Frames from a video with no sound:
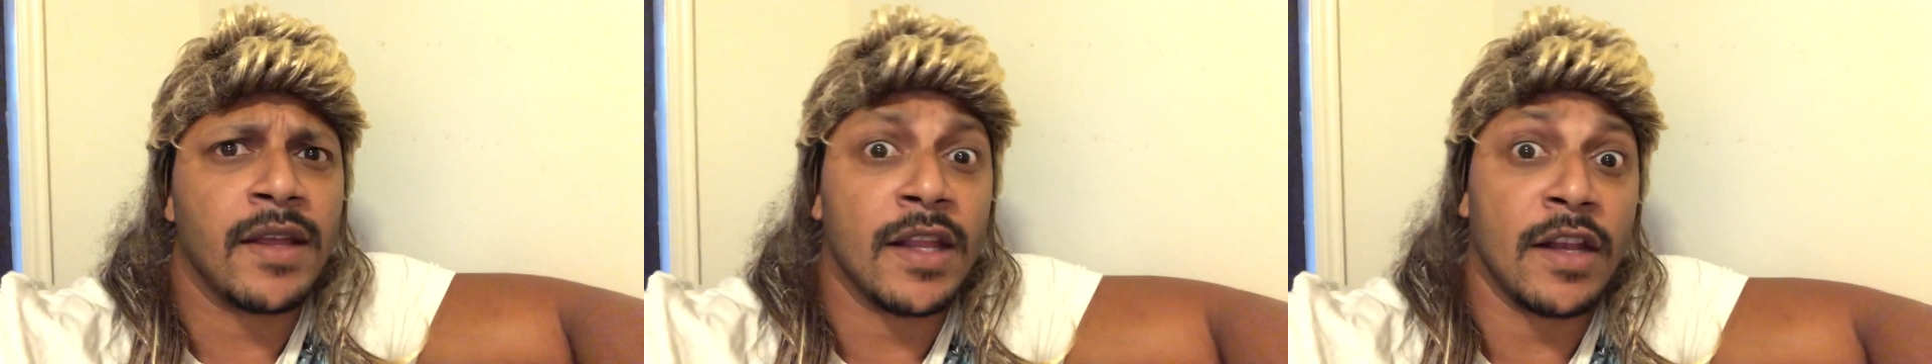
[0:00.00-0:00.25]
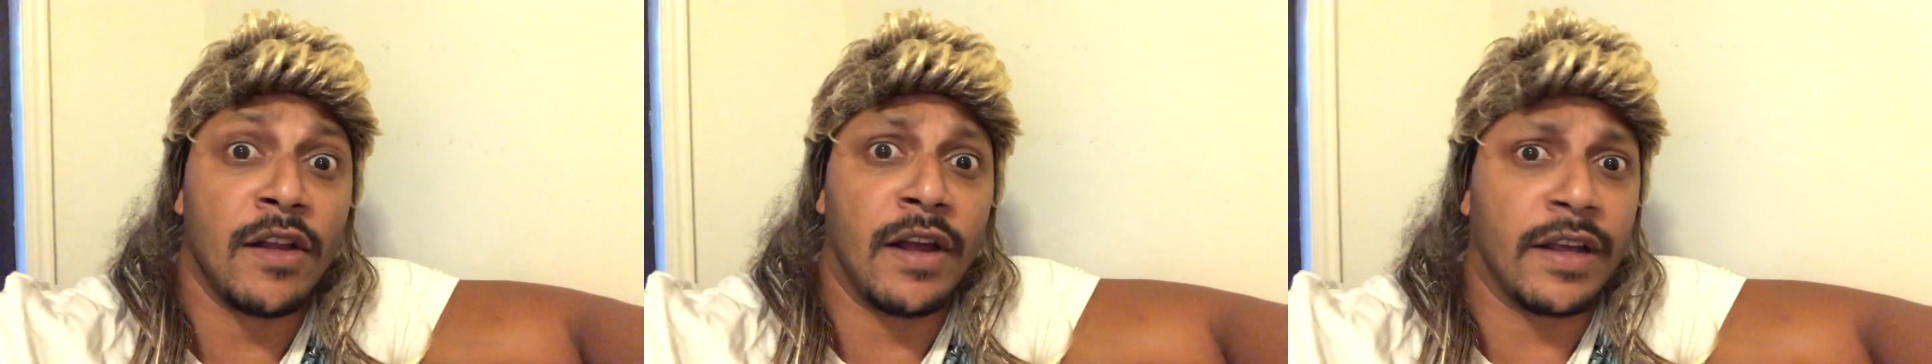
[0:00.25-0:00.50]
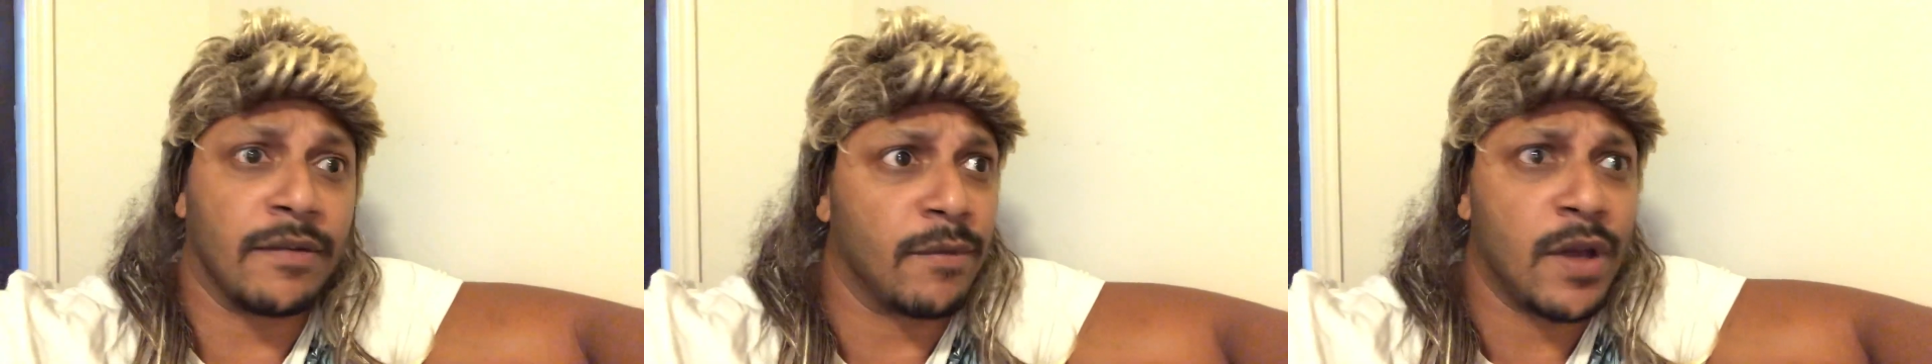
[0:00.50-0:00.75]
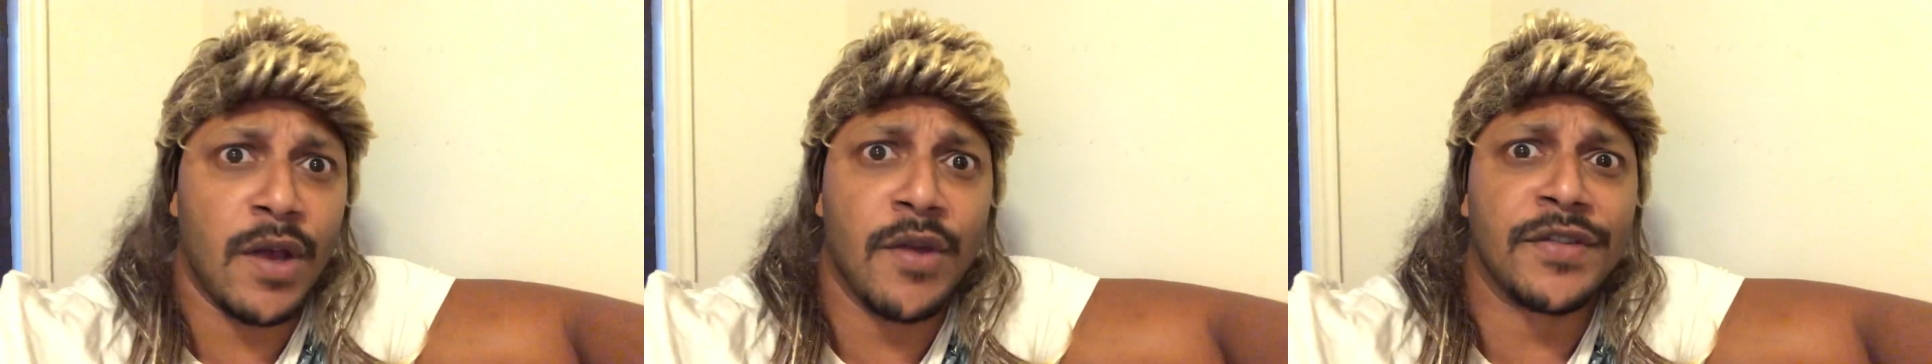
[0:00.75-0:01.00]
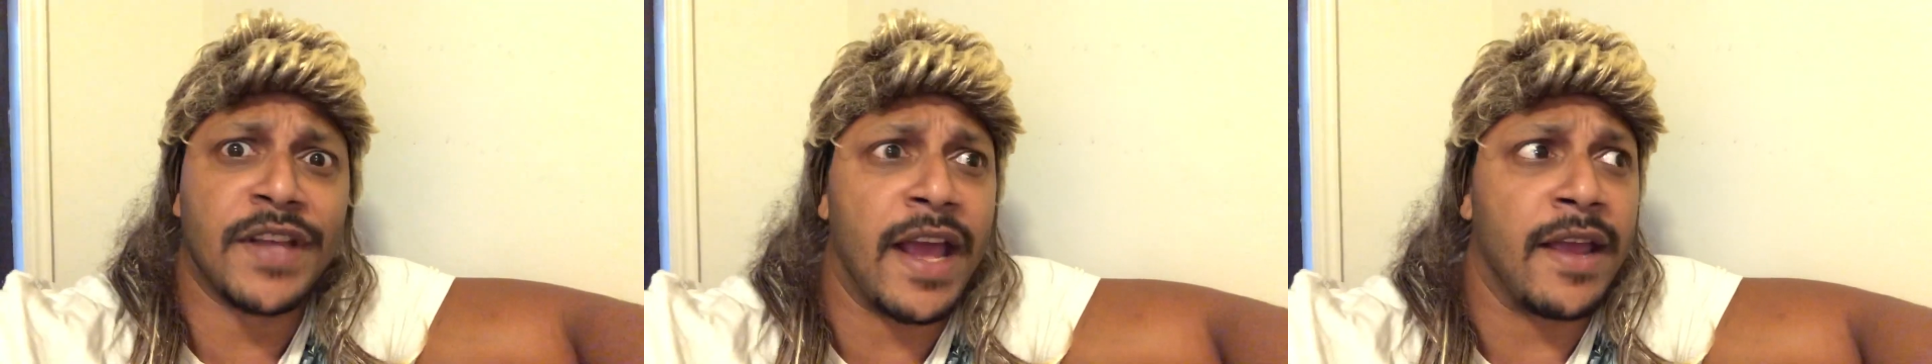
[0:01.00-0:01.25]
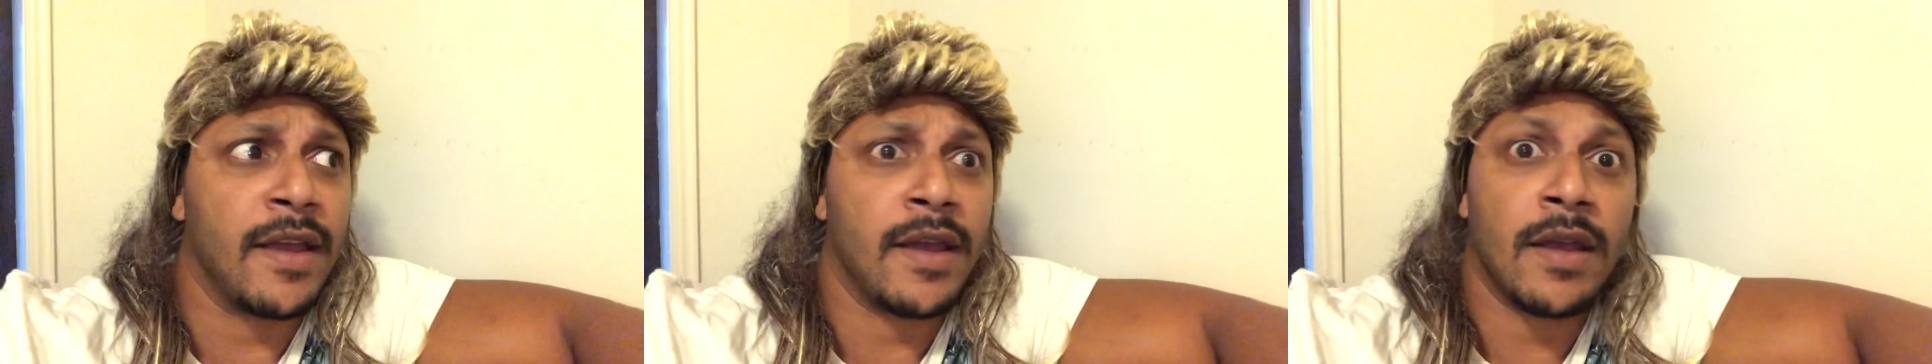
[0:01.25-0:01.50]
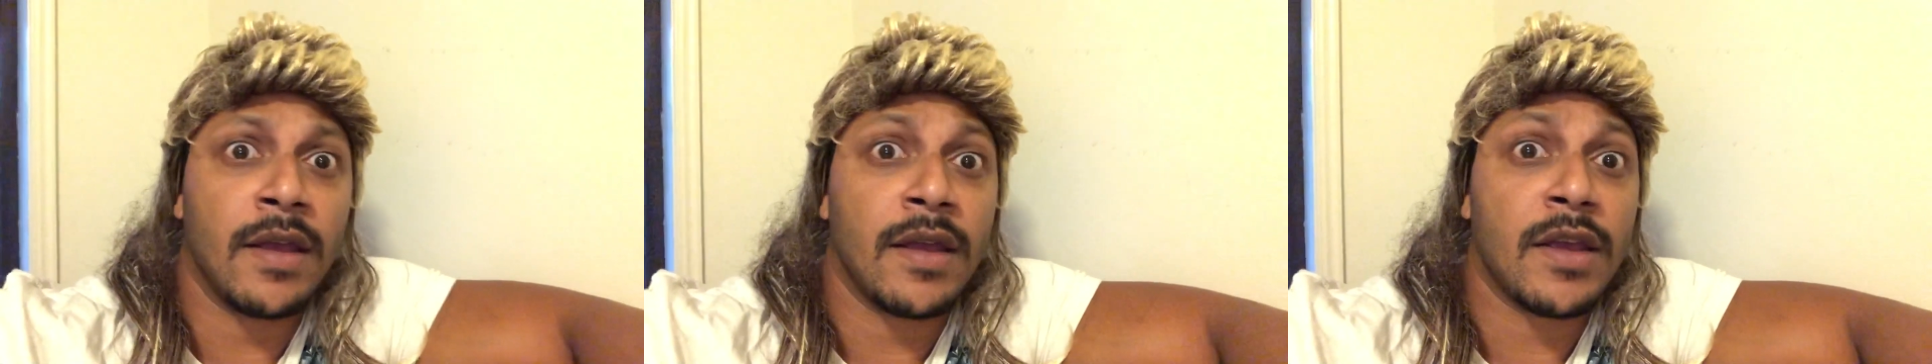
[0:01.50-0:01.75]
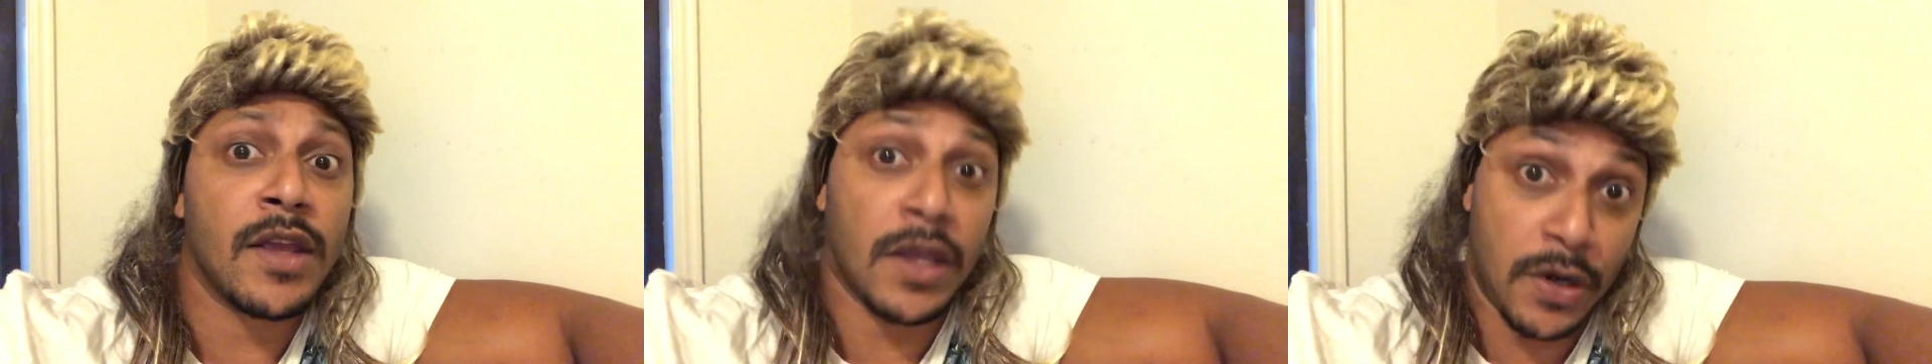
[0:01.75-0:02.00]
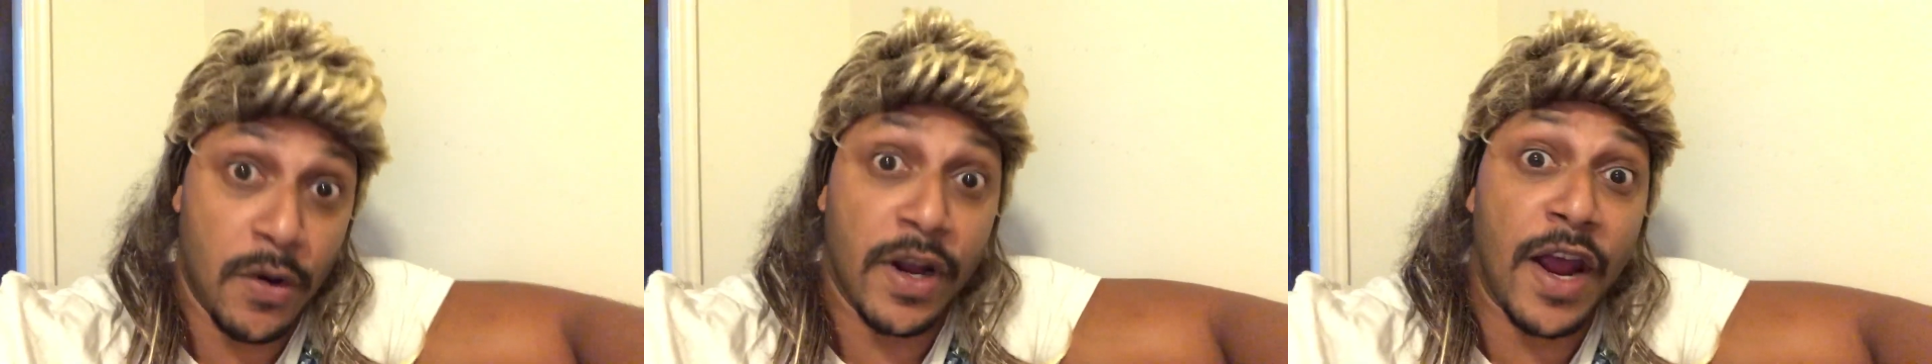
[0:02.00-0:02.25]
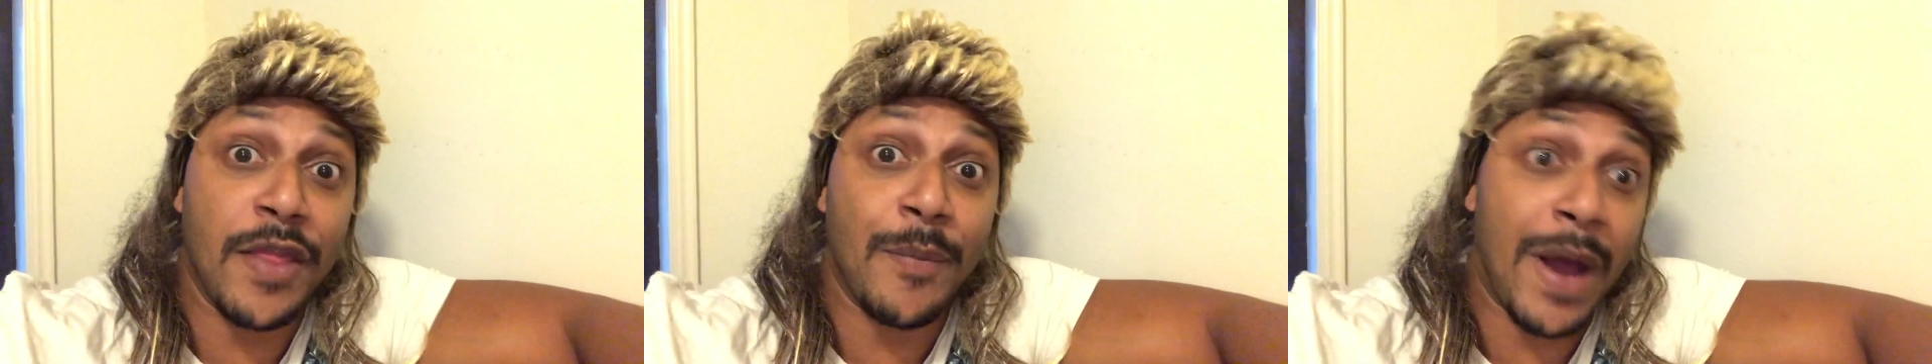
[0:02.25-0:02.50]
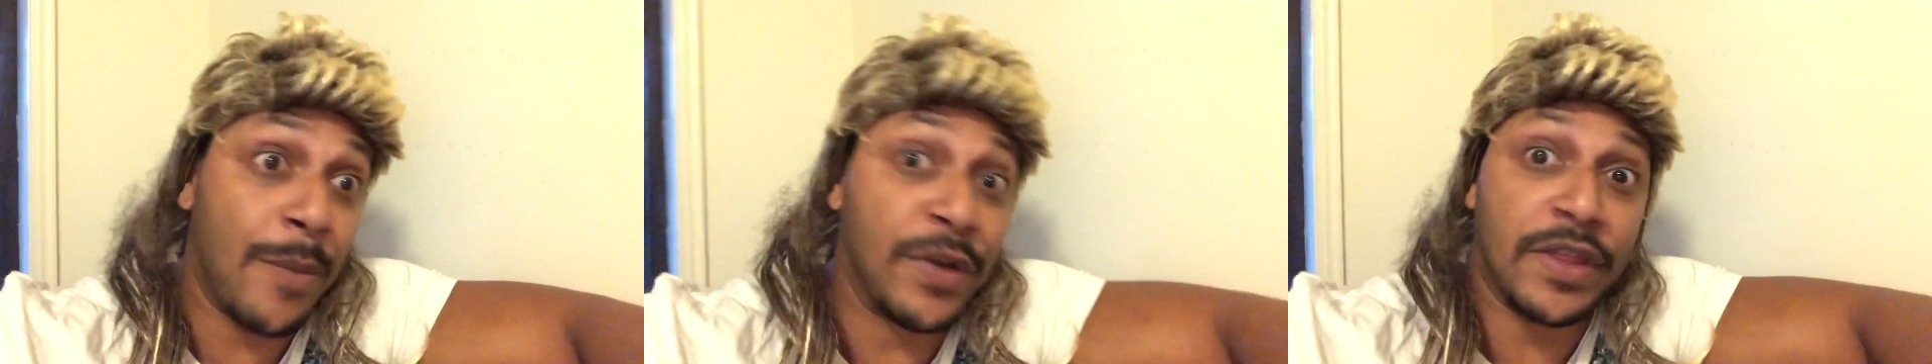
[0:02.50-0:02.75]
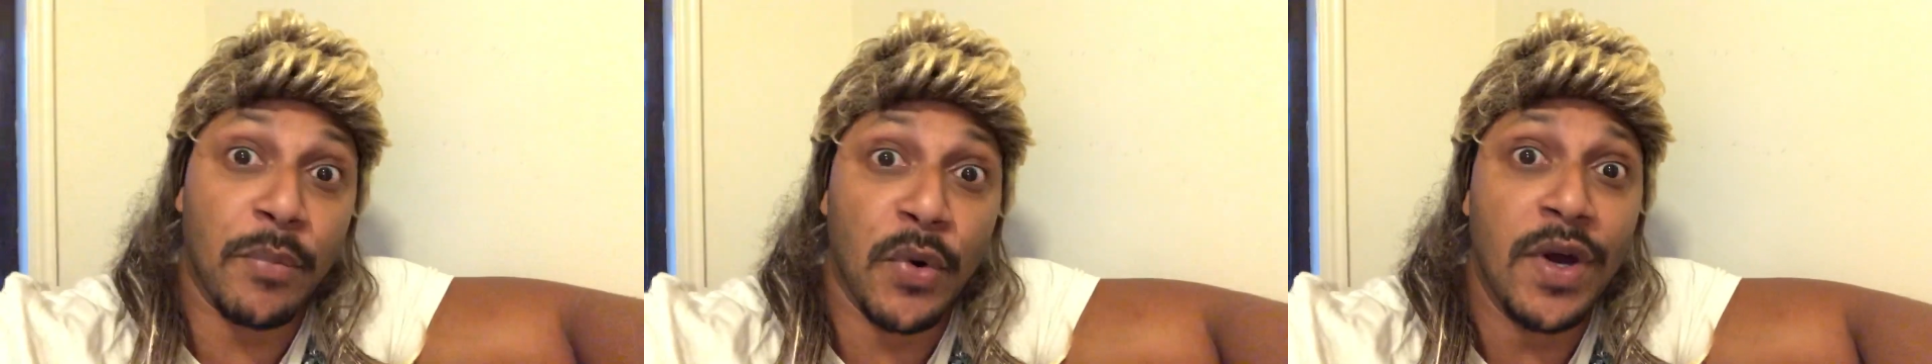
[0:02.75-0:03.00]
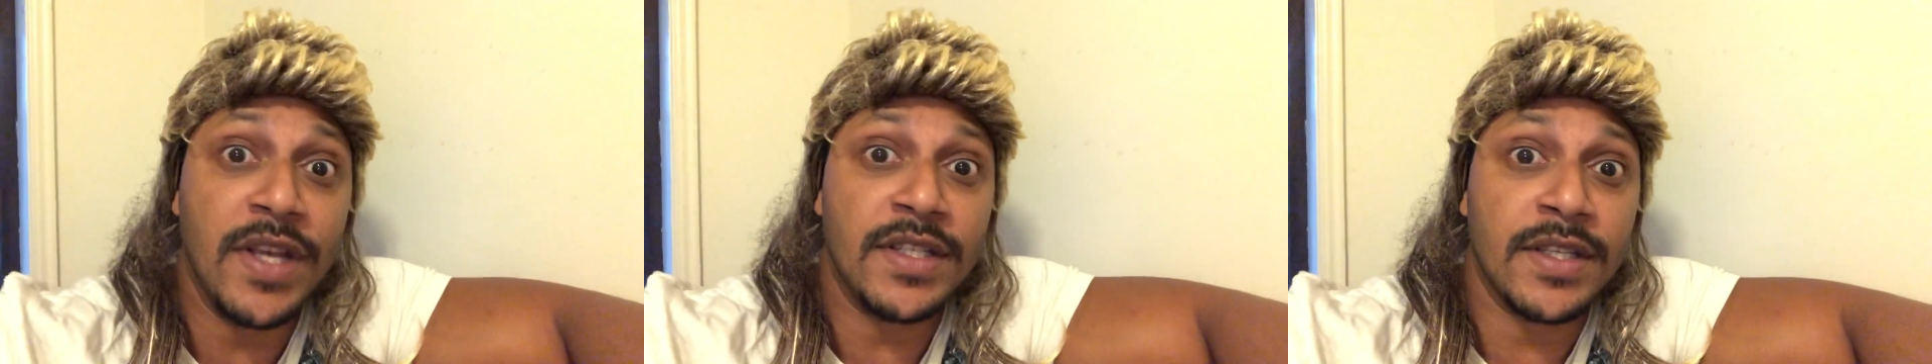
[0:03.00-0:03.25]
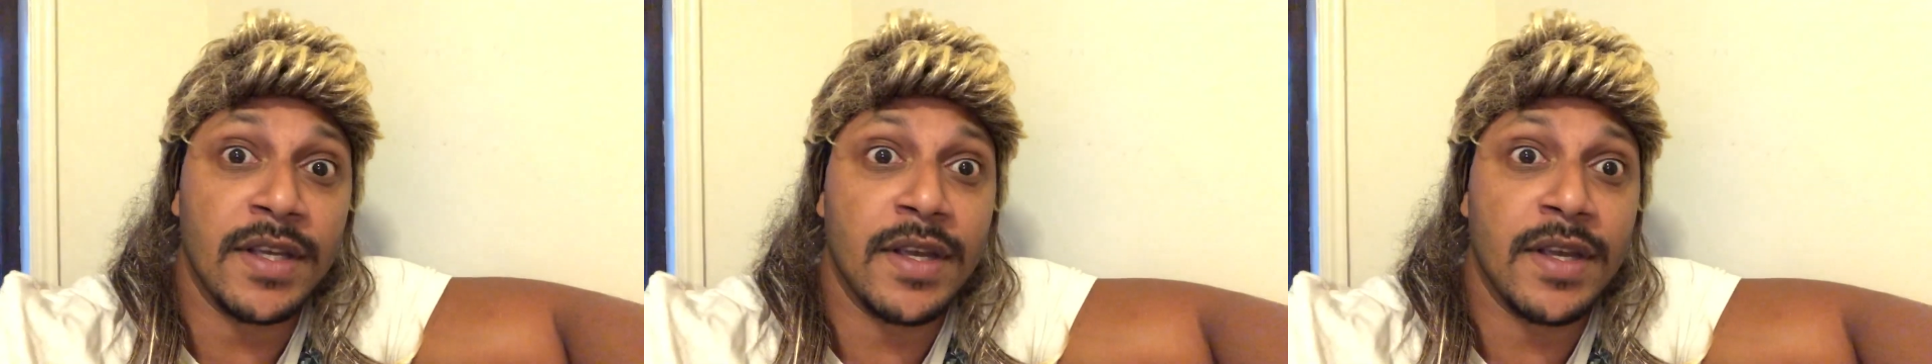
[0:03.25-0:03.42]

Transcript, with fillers: Like, I'll say, can I go to the pub with the boys?